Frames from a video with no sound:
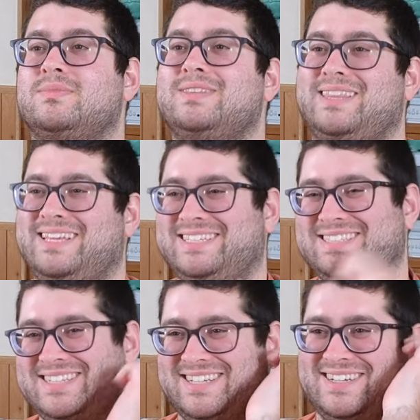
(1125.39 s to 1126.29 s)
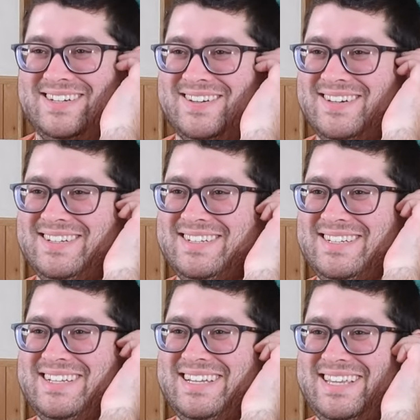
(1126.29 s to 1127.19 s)
these two.
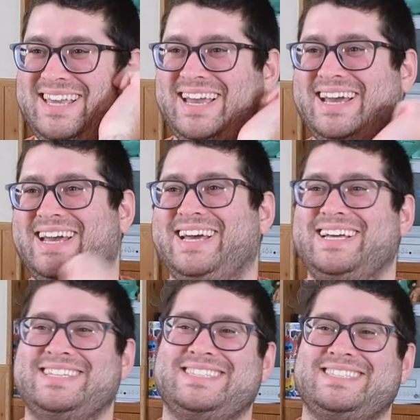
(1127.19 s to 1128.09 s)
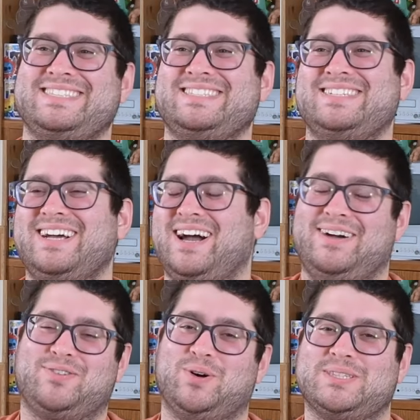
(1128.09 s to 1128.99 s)
Yes.
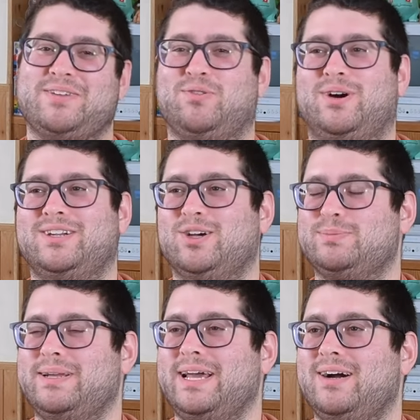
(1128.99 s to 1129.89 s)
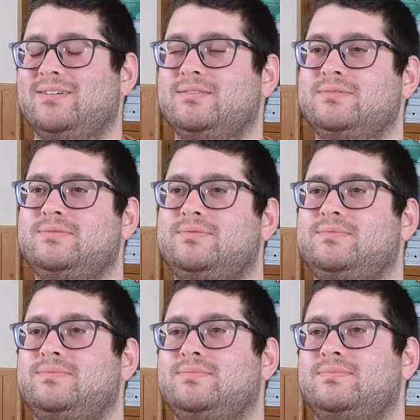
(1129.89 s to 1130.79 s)
Of course, everyone knows by now. Say